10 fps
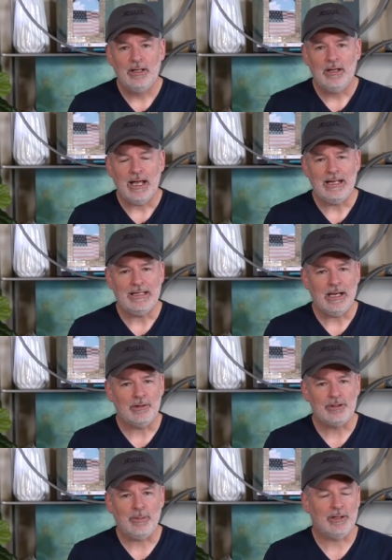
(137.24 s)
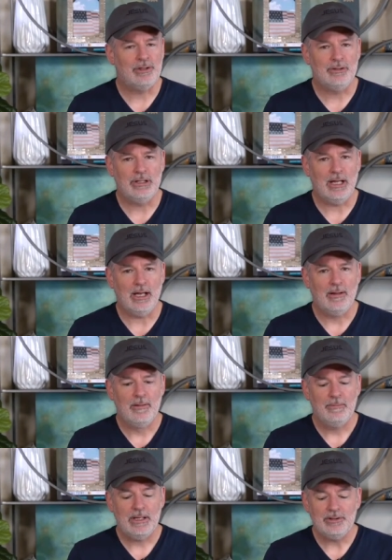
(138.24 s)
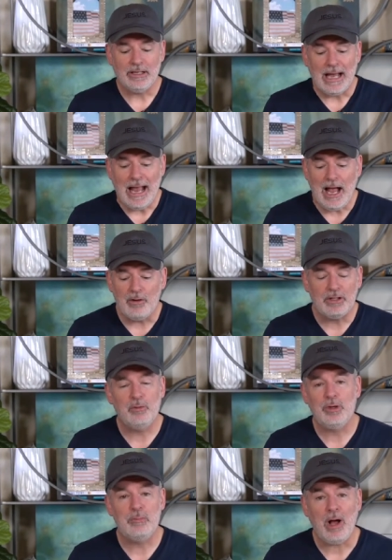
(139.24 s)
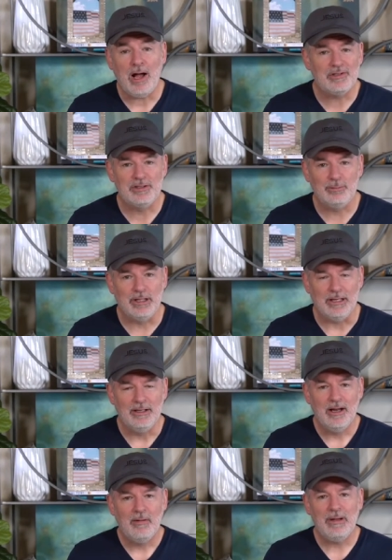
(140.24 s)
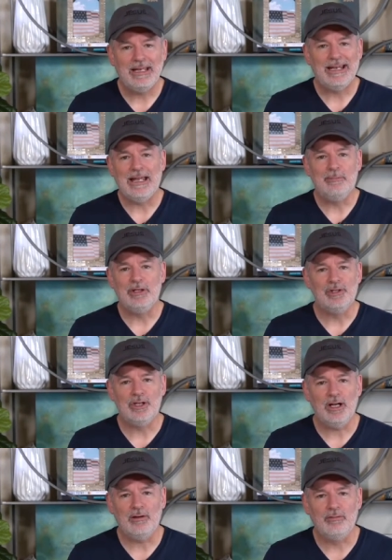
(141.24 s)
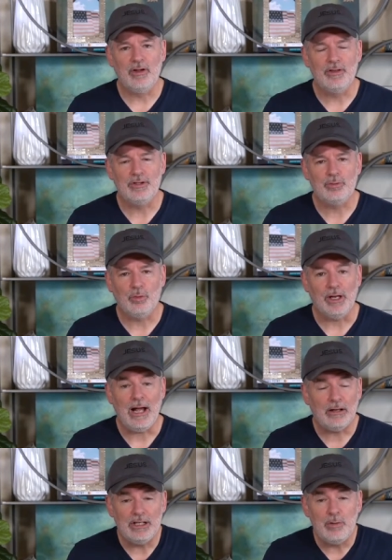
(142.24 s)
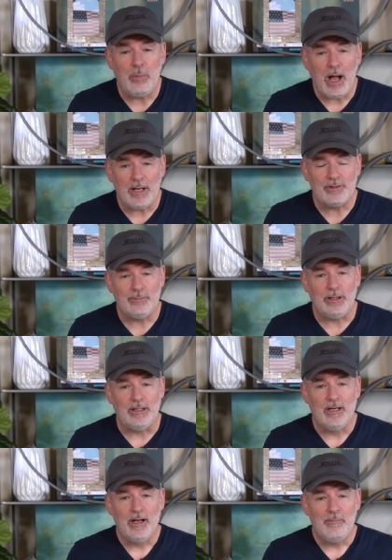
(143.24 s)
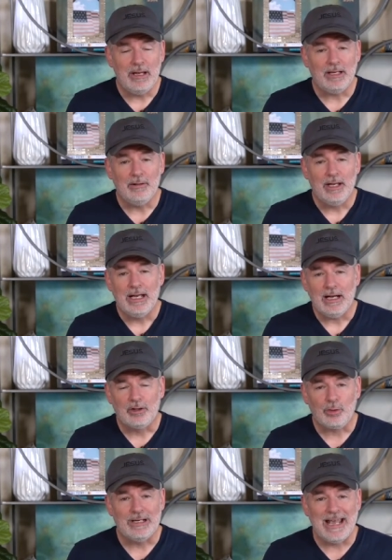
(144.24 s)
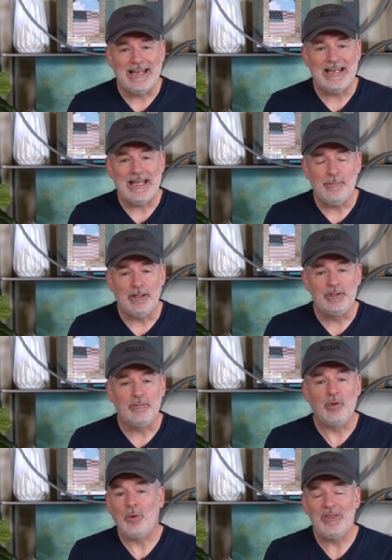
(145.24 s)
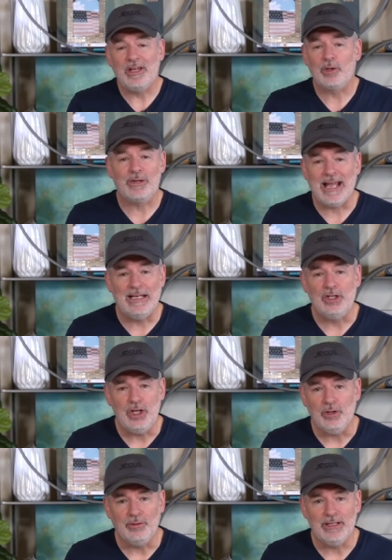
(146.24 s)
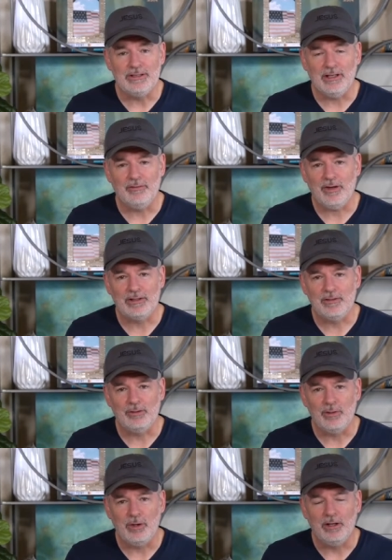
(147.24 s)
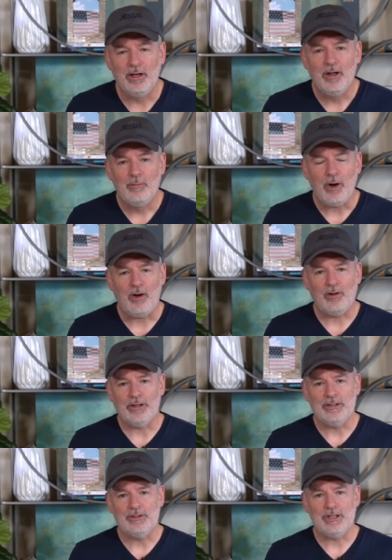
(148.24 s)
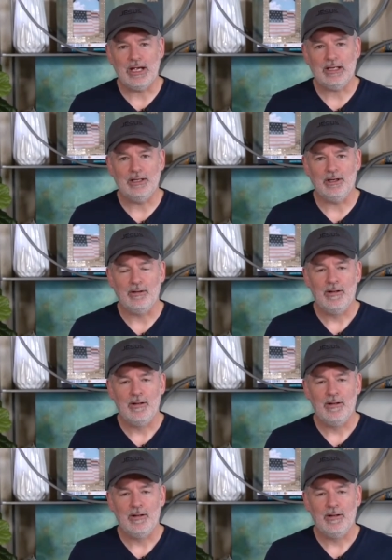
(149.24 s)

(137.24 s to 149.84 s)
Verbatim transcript: And he cares about you today. He's like, How can we possibly make an image of this one? How can you possibly make a, a created image of the one that created you? Is effectively what Paul is saying here.